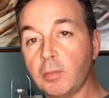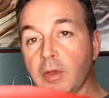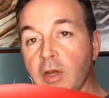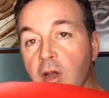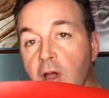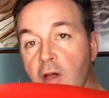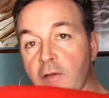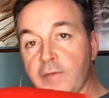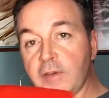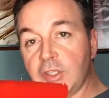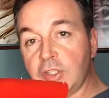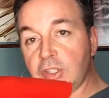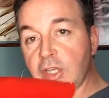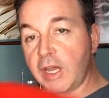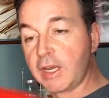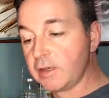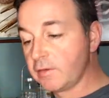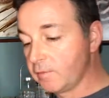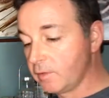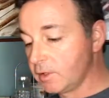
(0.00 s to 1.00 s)
bit off each
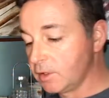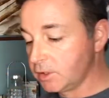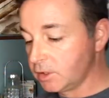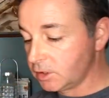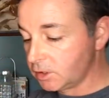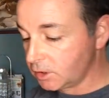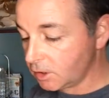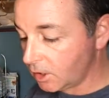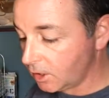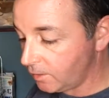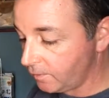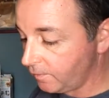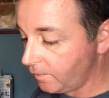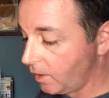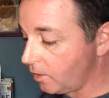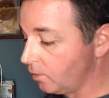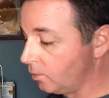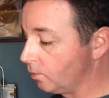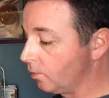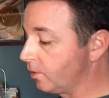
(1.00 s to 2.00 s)
end of this
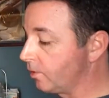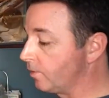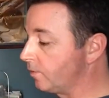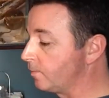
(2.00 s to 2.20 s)
feather with